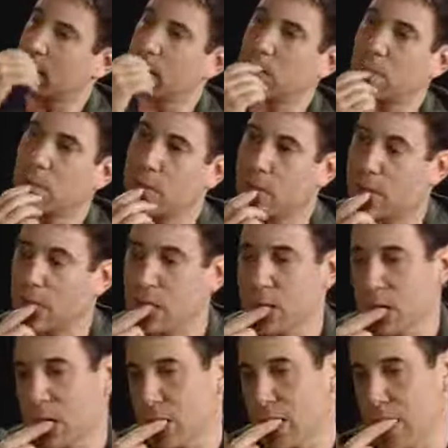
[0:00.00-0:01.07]

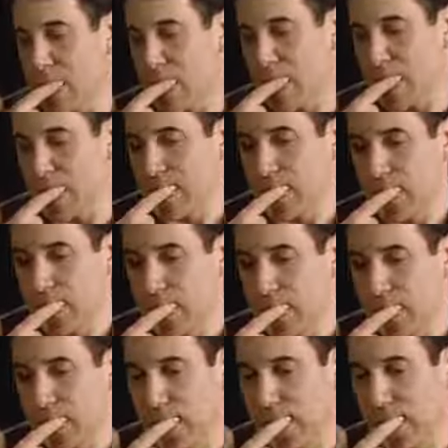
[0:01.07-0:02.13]

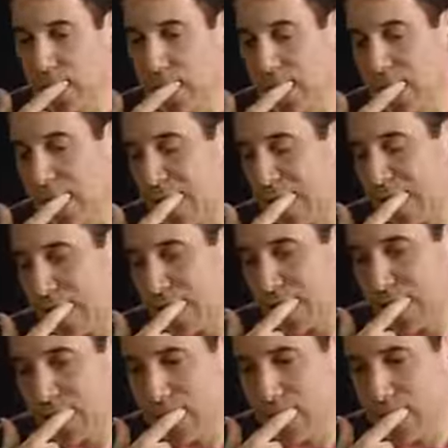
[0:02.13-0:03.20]

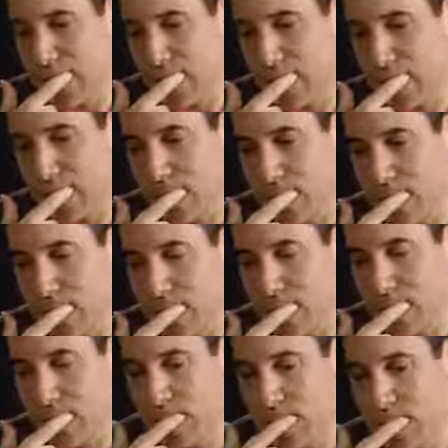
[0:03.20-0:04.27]

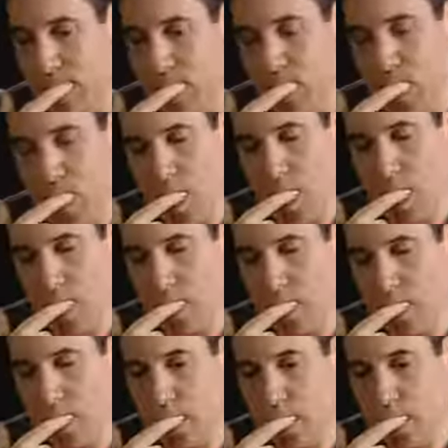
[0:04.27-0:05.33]

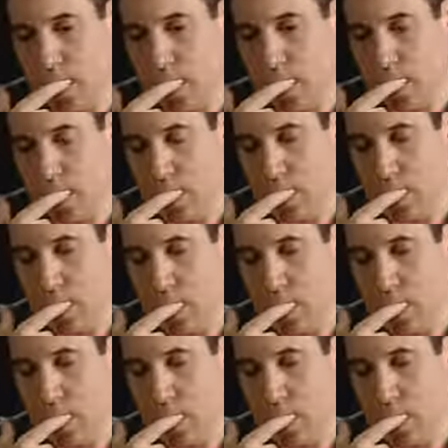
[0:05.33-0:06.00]
No one is speaking in this clip.